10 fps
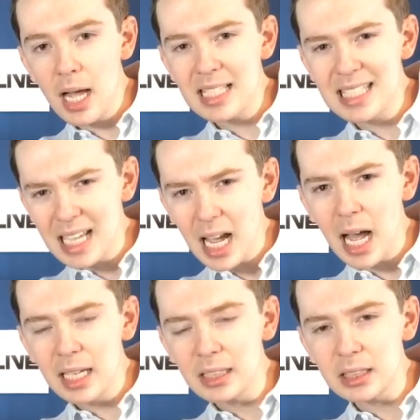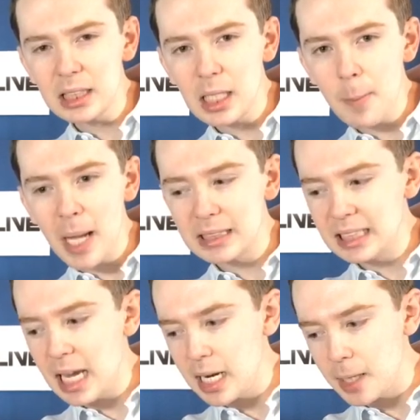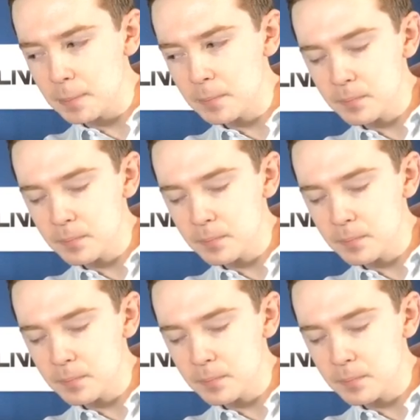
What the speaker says: Here's the thing about Tenet.